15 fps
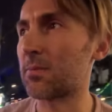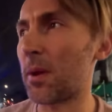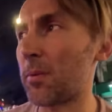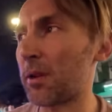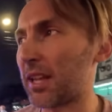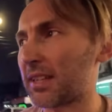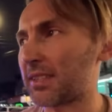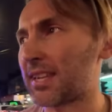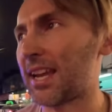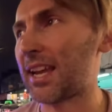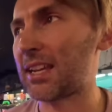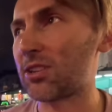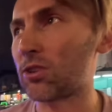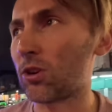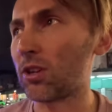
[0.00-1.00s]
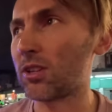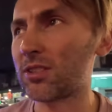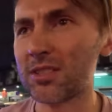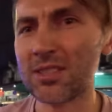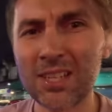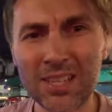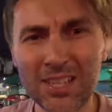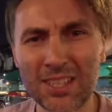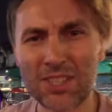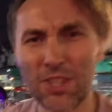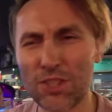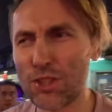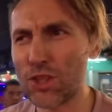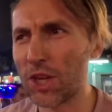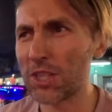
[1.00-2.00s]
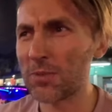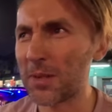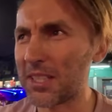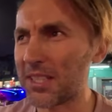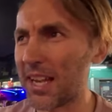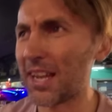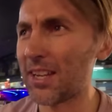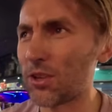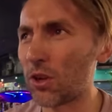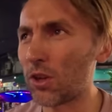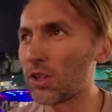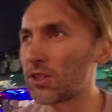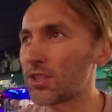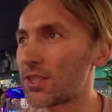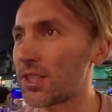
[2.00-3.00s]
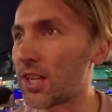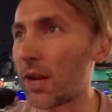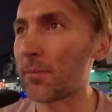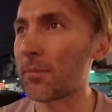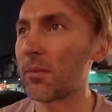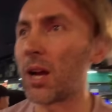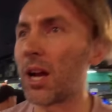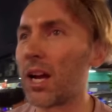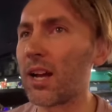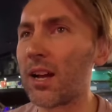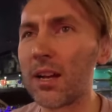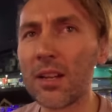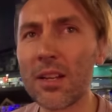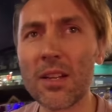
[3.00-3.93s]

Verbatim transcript: Maybe like $10. Just charge me $10 to come uh,